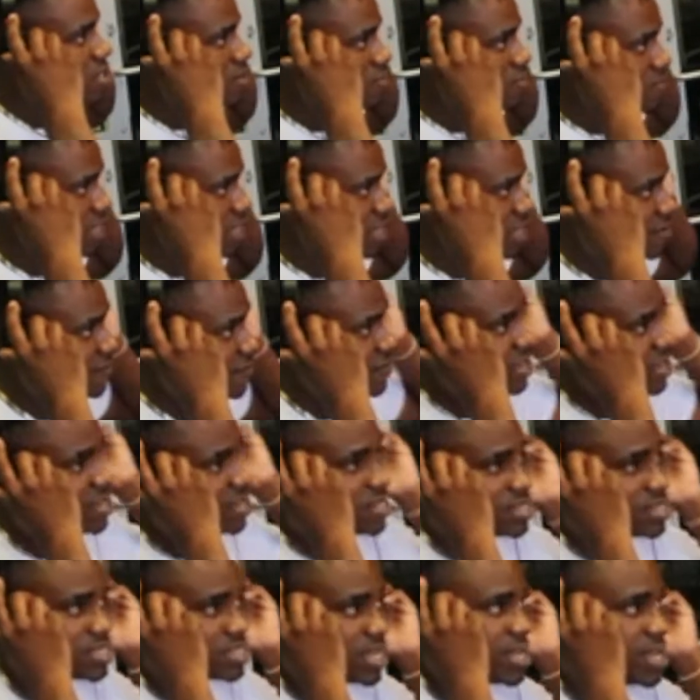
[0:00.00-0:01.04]
We getting
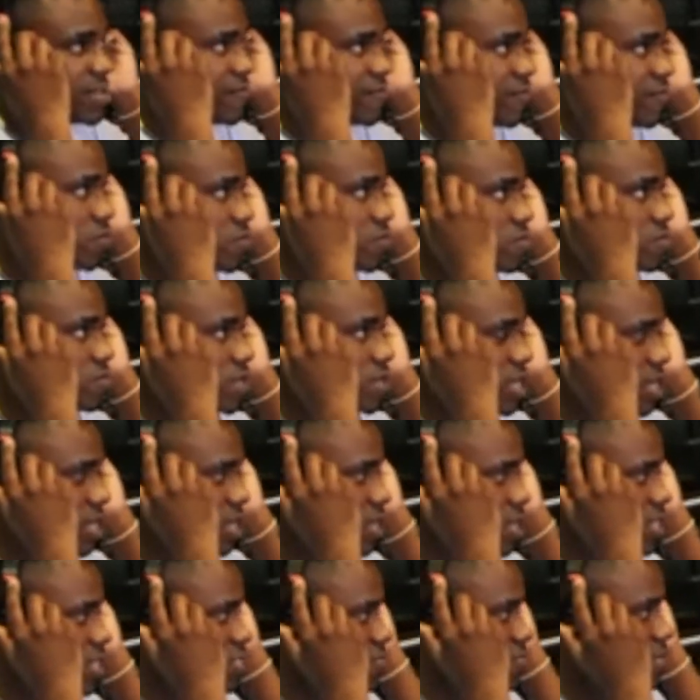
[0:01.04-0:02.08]
fed the same food,
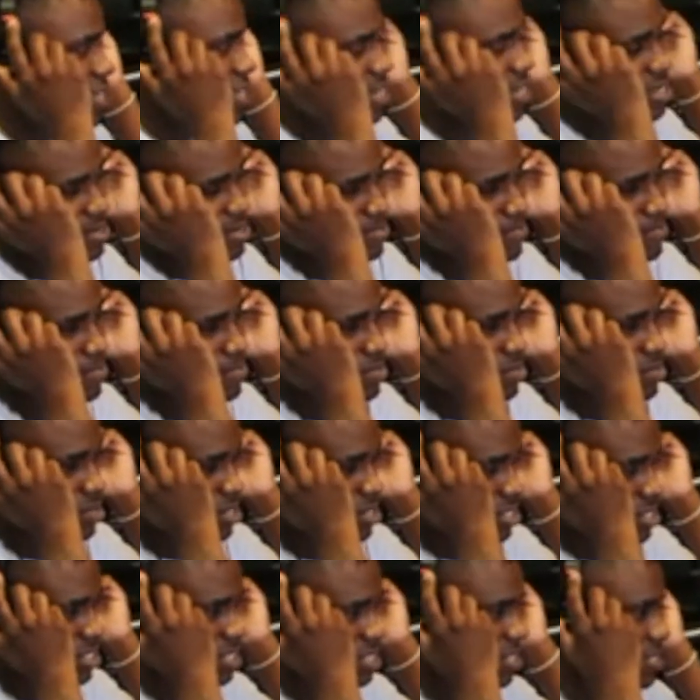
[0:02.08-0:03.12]
incarcerated,
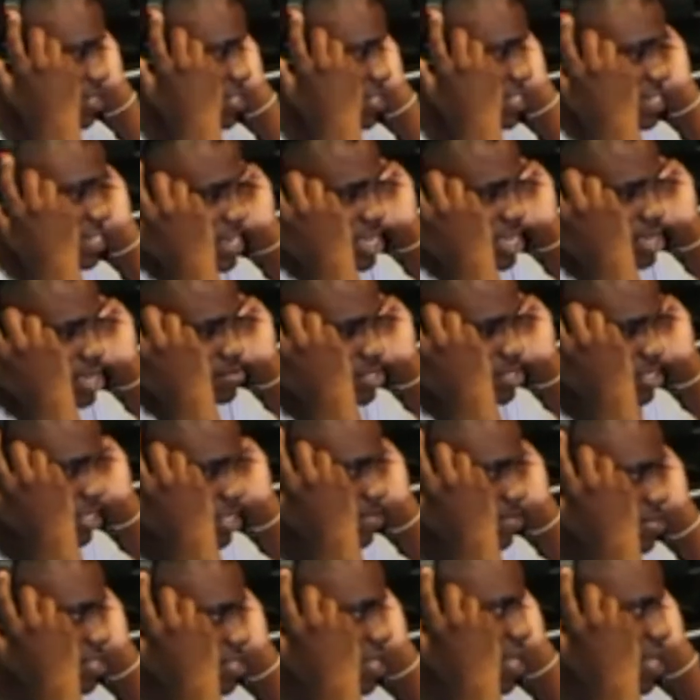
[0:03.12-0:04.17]
to Snap,
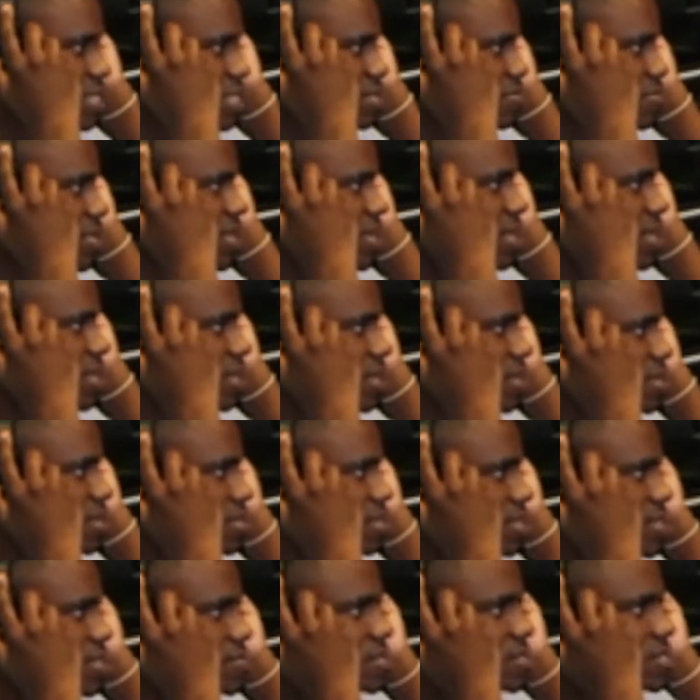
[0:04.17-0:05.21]
Sleepless Nights, and
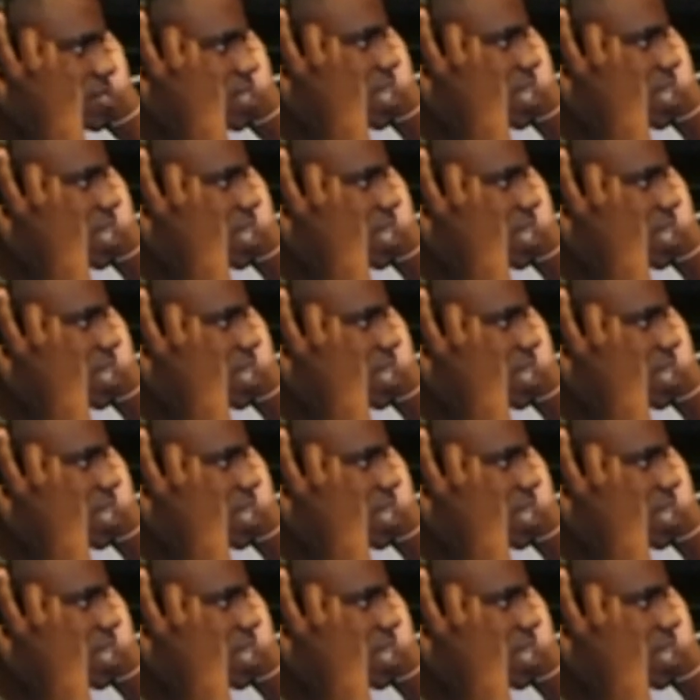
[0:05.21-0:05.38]
Painkillers. That was a